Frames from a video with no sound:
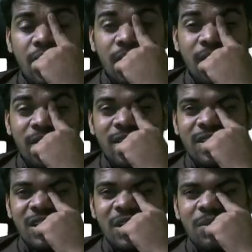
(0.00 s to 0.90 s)
Which
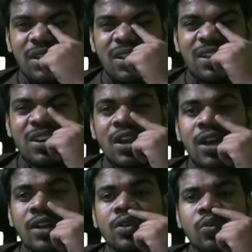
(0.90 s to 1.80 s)
statement is
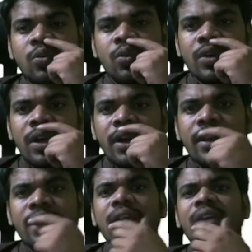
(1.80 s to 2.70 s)
not true
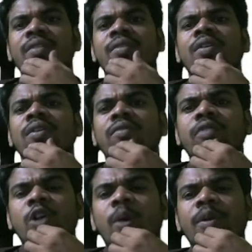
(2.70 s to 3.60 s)
regarding a
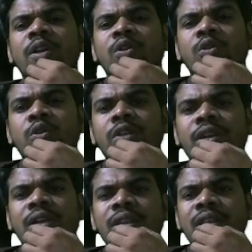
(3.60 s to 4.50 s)
phenomenon
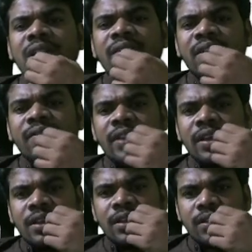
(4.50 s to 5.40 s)
showing in the given
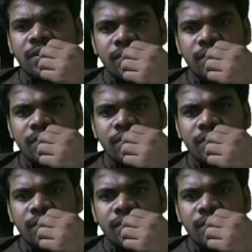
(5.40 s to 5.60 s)
figures?